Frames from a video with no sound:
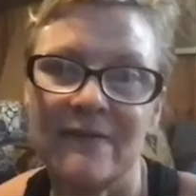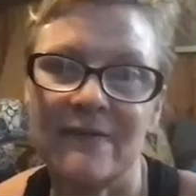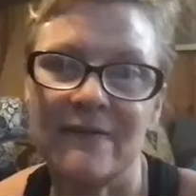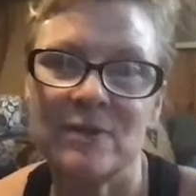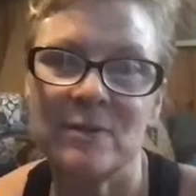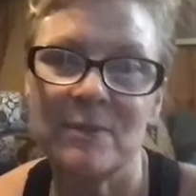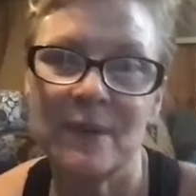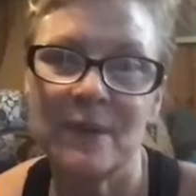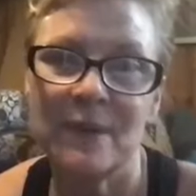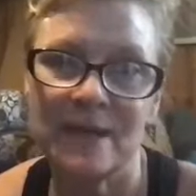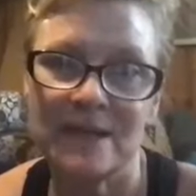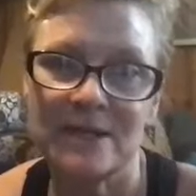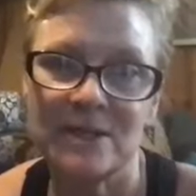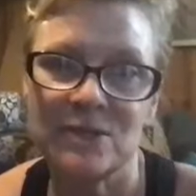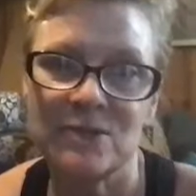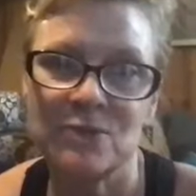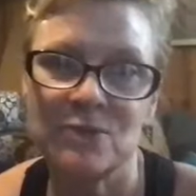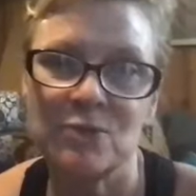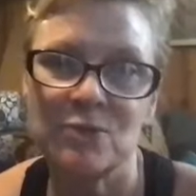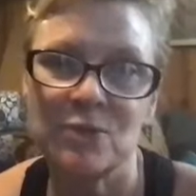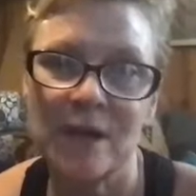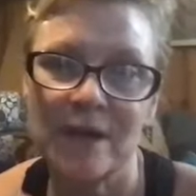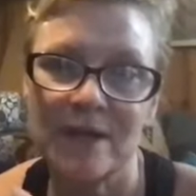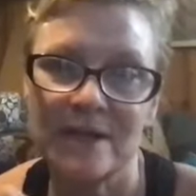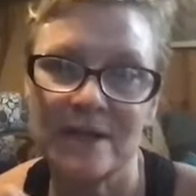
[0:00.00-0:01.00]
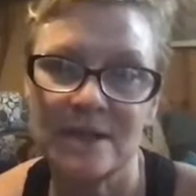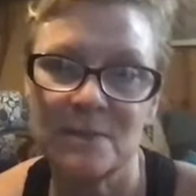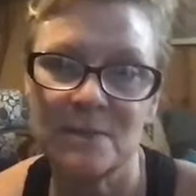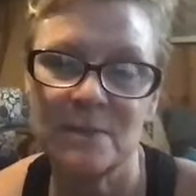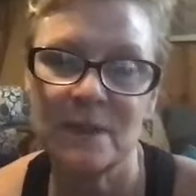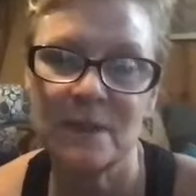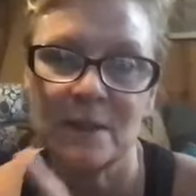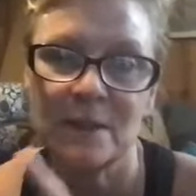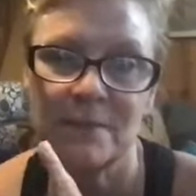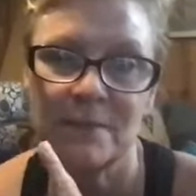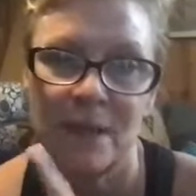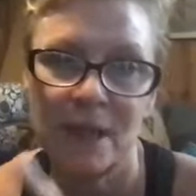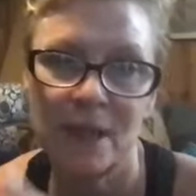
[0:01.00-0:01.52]
have the best recipe
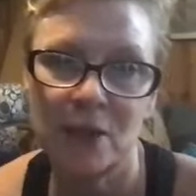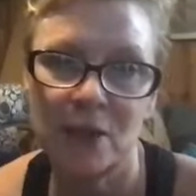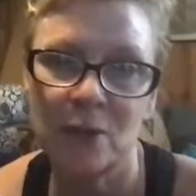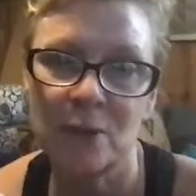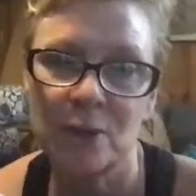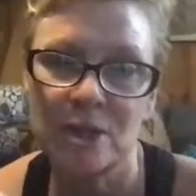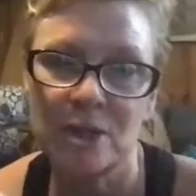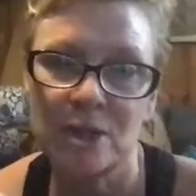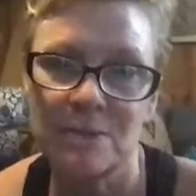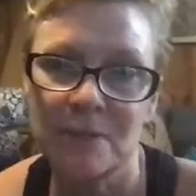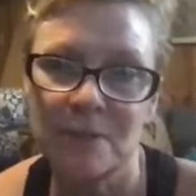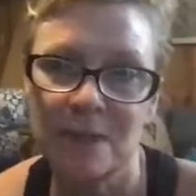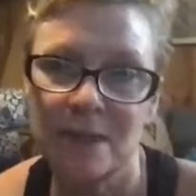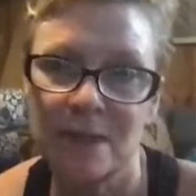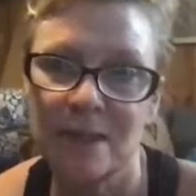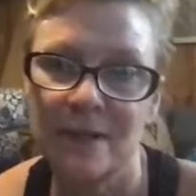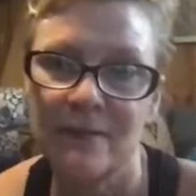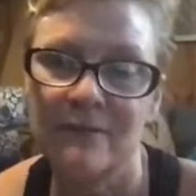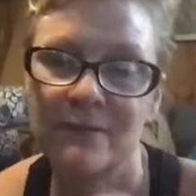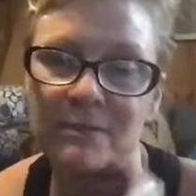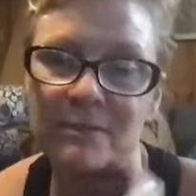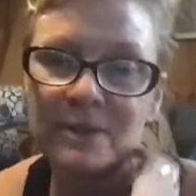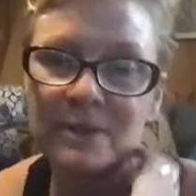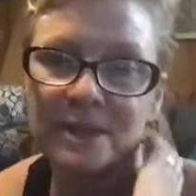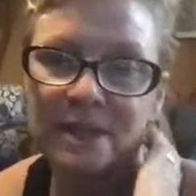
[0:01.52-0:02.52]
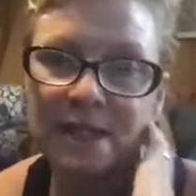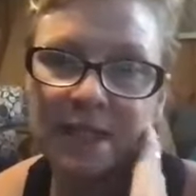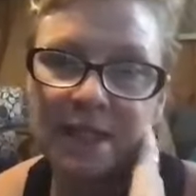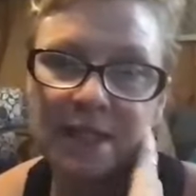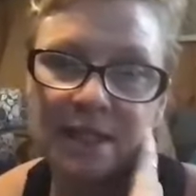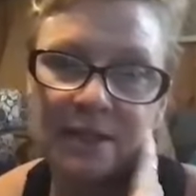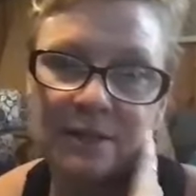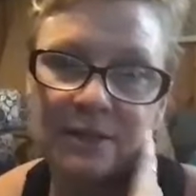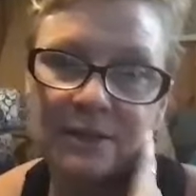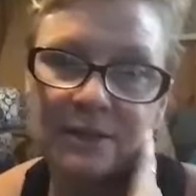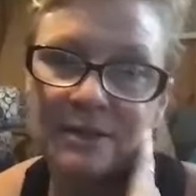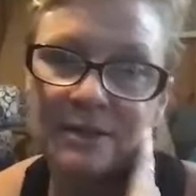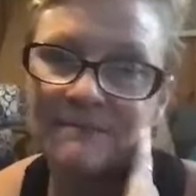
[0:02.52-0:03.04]
to make crispy oven
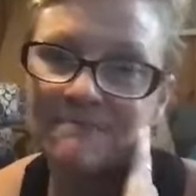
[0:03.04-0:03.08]
potatoes.